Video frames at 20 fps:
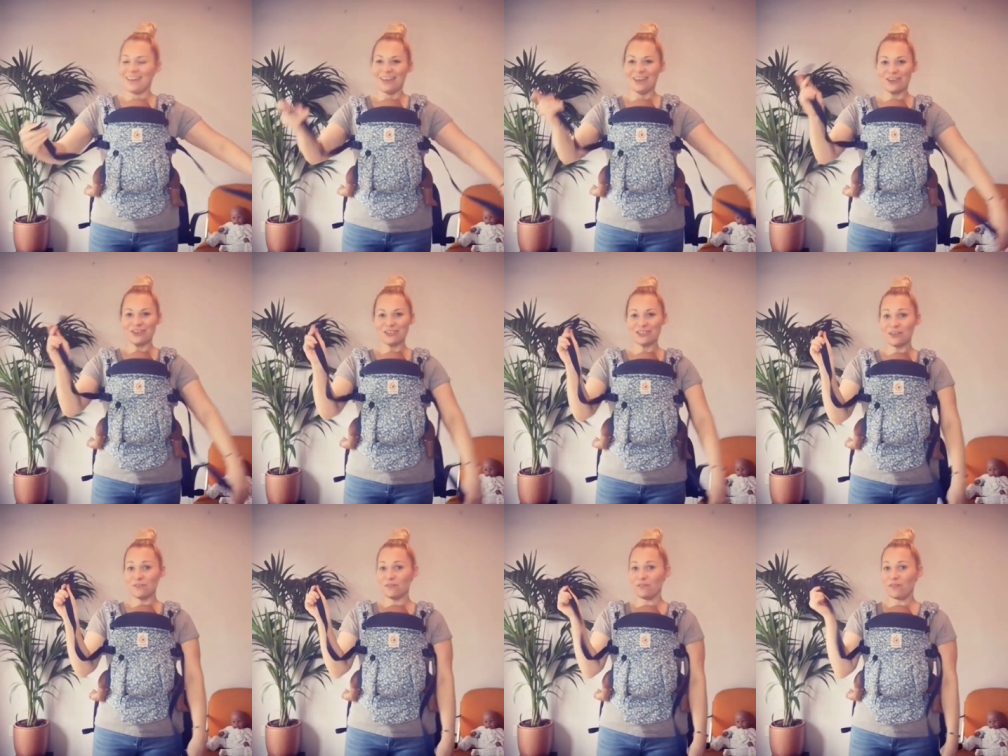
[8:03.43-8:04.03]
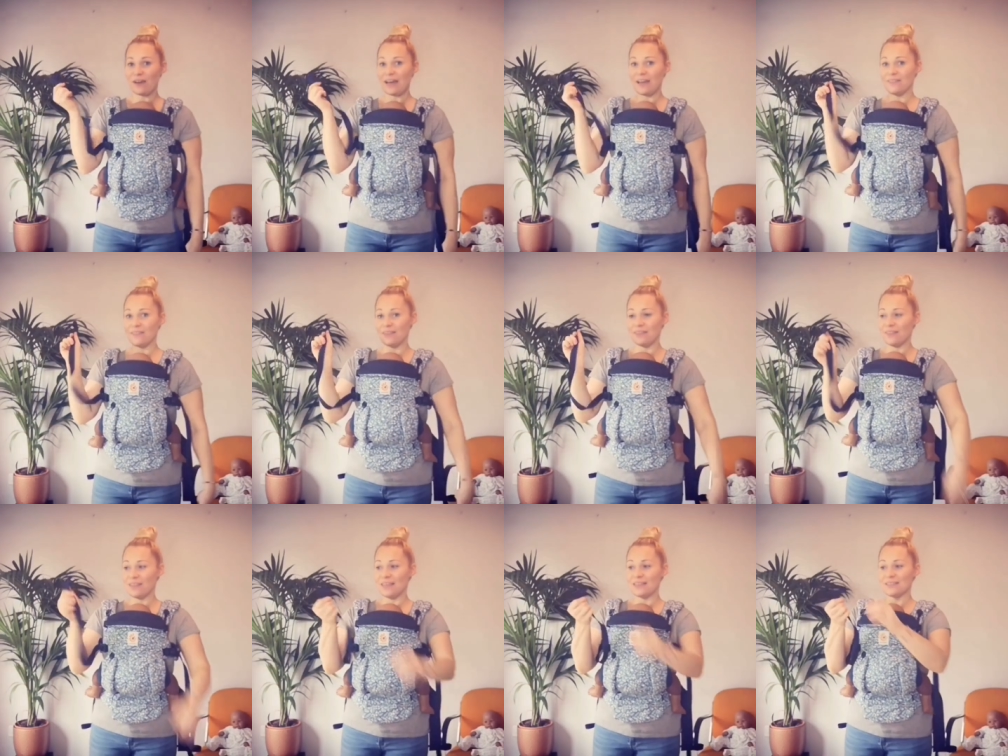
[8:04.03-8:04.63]
You'll also find
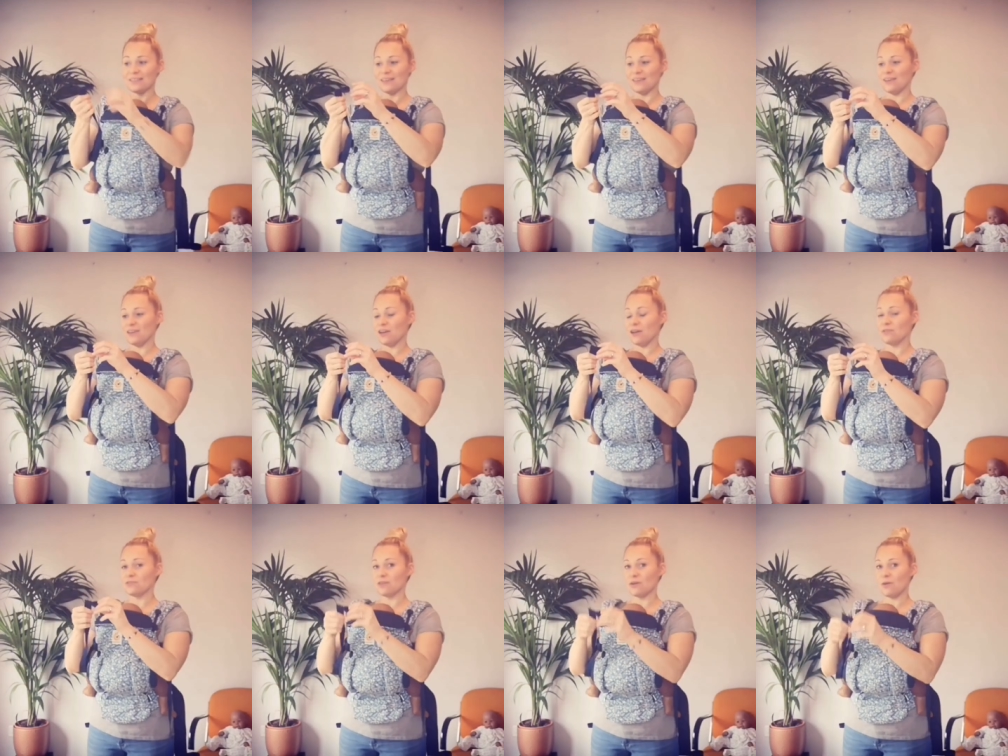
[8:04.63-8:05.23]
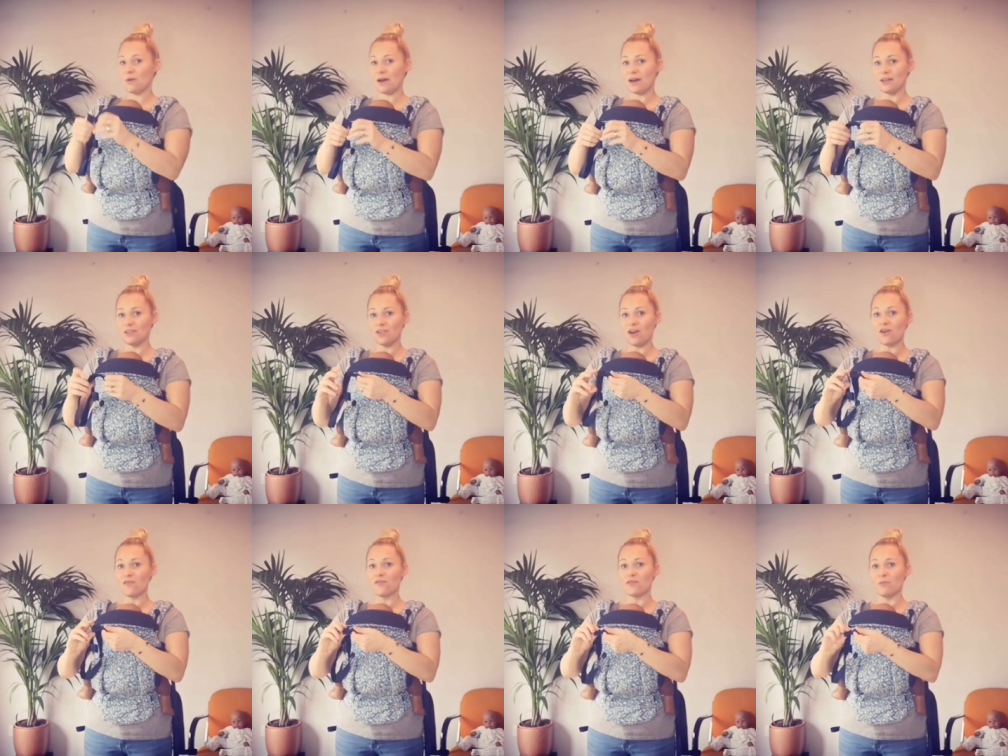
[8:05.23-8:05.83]
that these Ergos and quite
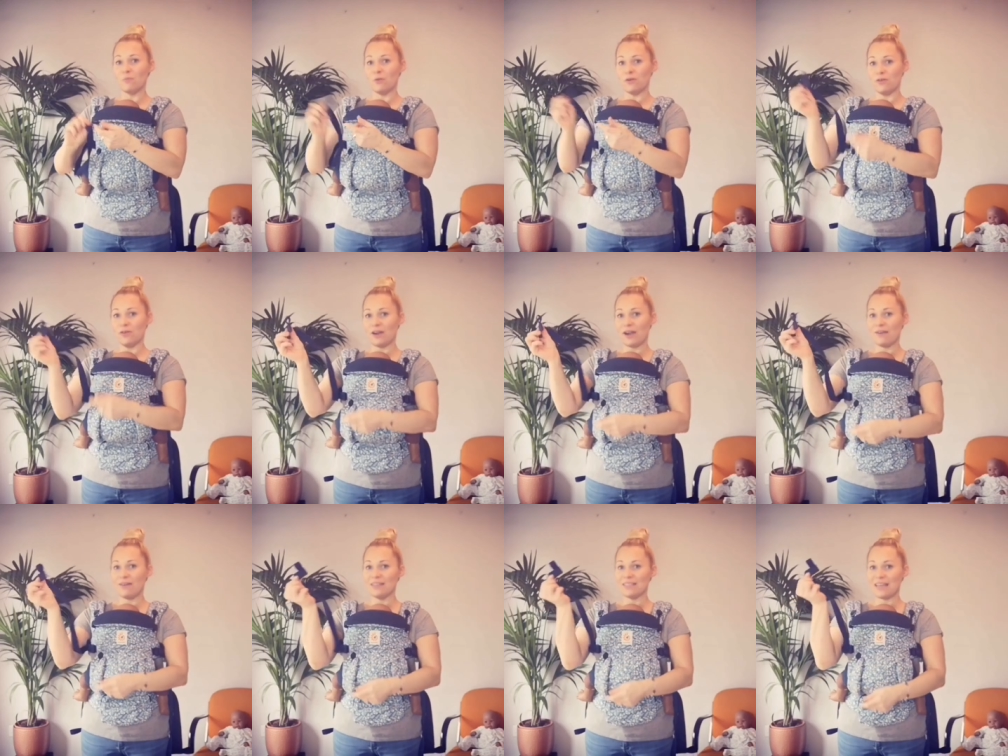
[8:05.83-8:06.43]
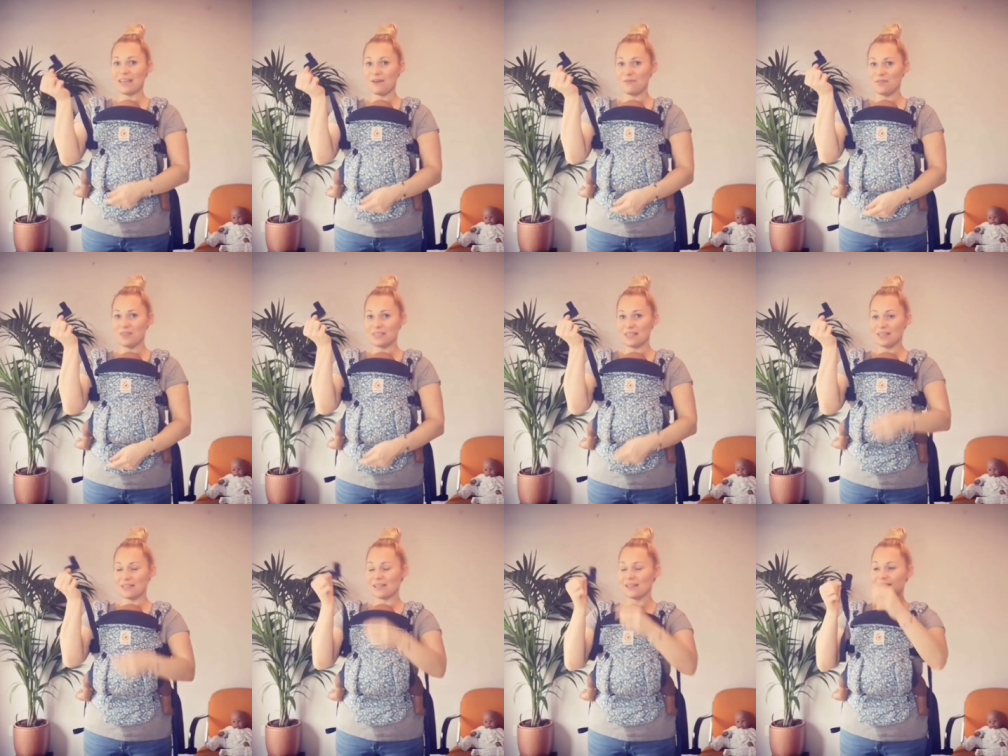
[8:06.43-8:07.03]
a lot of other buckle carriers have
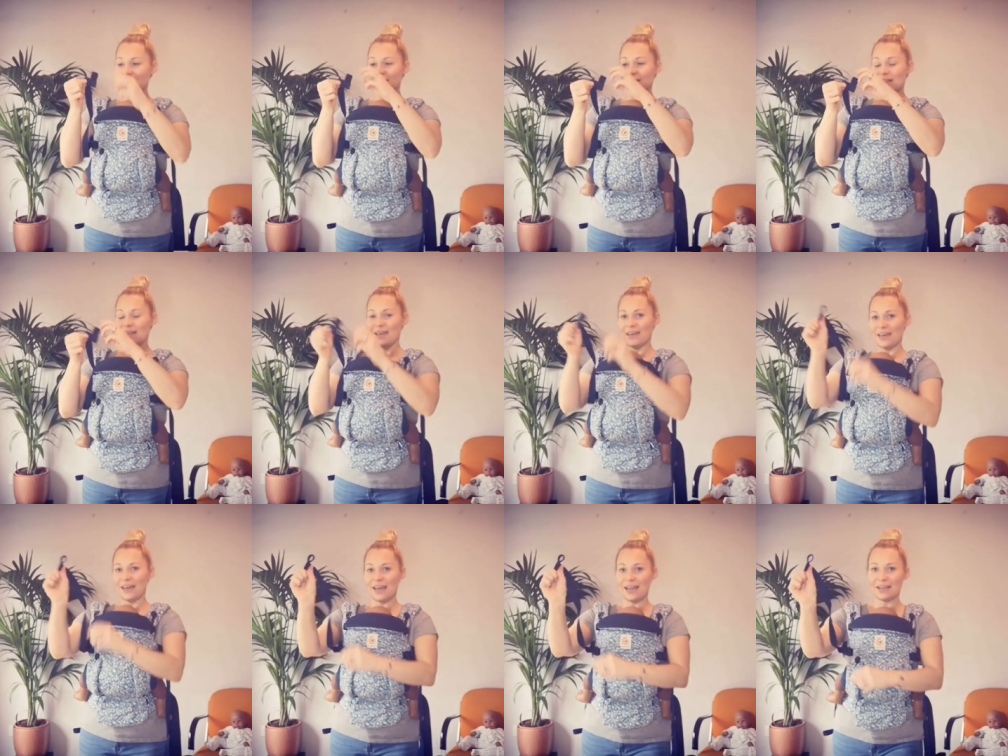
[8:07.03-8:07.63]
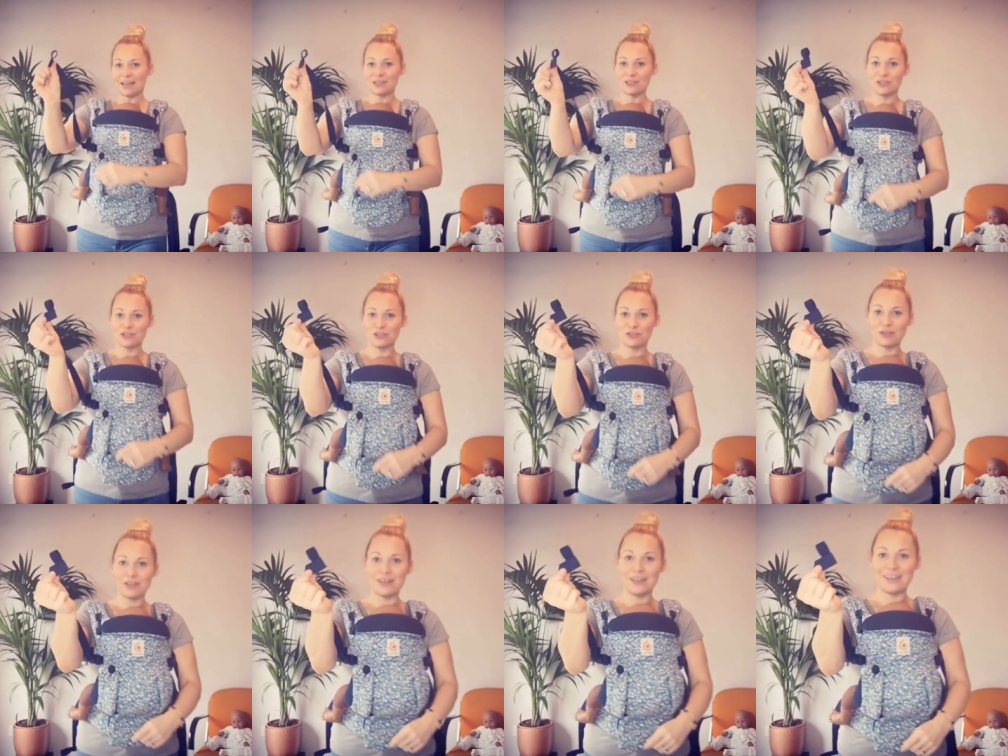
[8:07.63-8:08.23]
these little
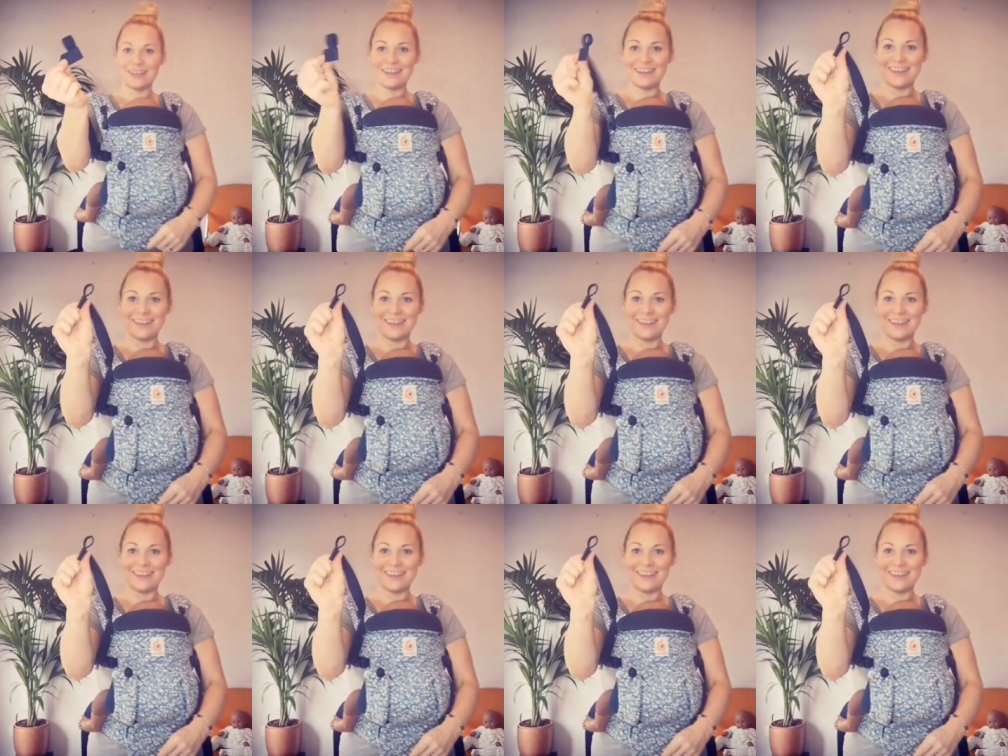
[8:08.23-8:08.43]
extra